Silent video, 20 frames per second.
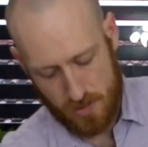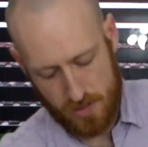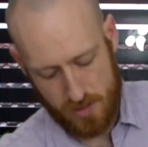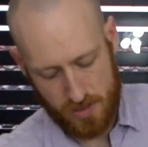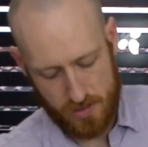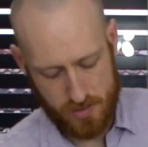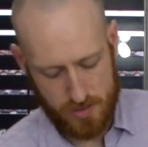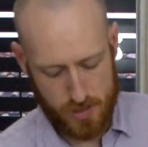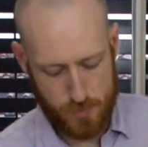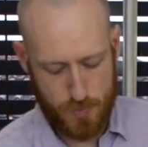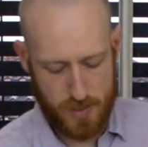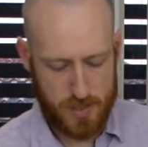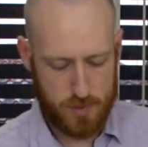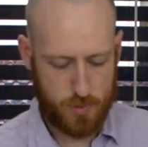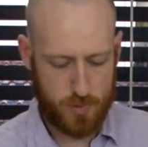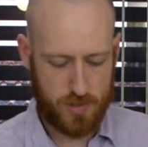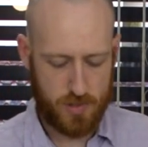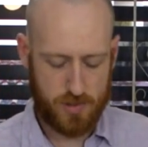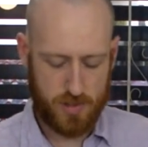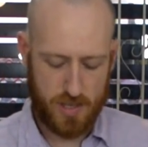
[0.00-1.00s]
Gonna dispense
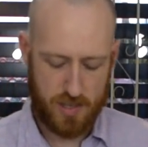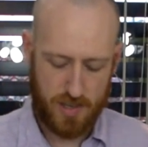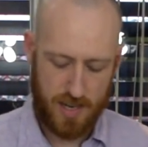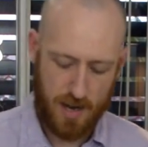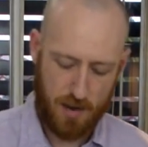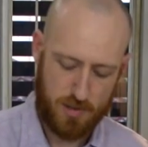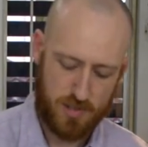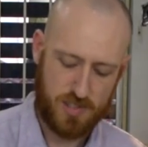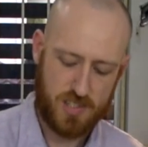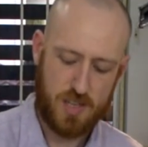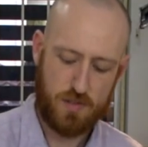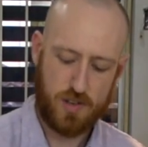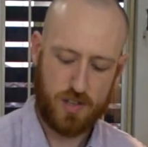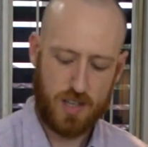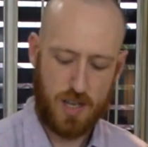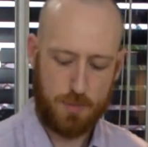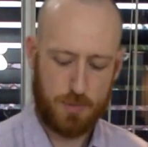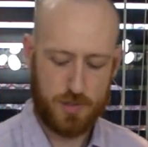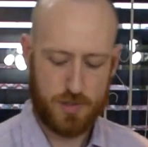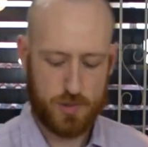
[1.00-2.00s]
with the thing now and just give it a
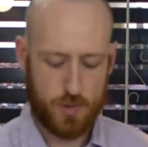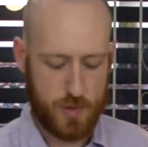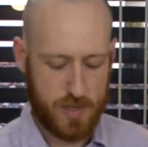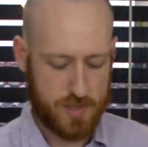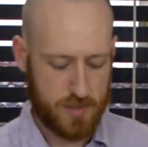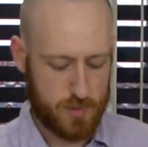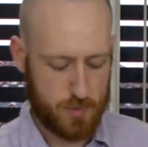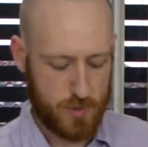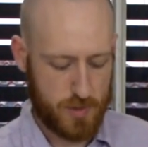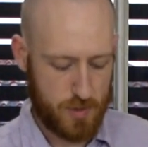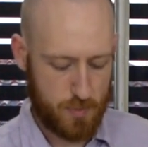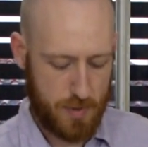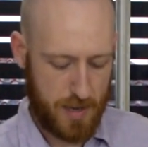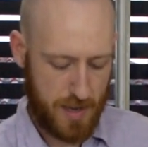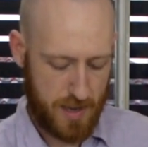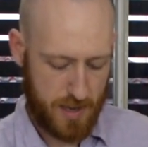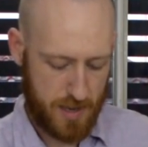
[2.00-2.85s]
couple of squeezes with the bare